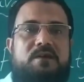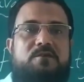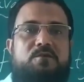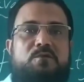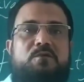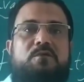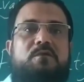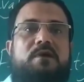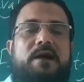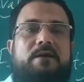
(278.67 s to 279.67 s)

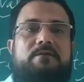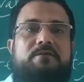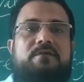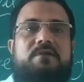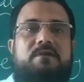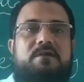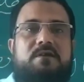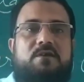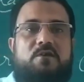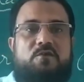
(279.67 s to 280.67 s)
to have
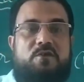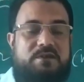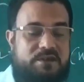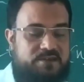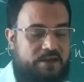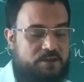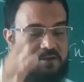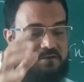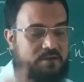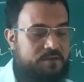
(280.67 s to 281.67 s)
control in the size of
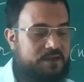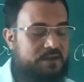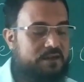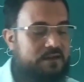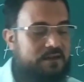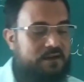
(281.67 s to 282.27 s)
the family.